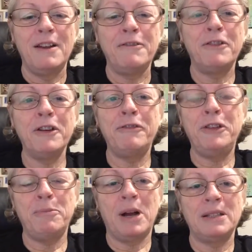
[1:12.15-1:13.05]
for a
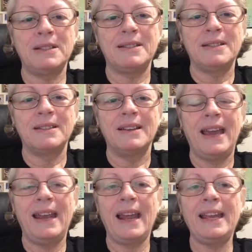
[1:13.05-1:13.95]
few months,
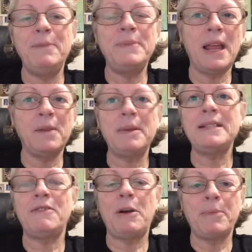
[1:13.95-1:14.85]
and I keep telling
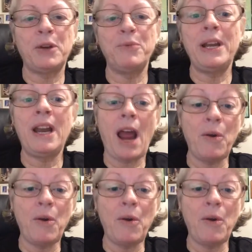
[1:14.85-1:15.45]
myself I'm going to read it.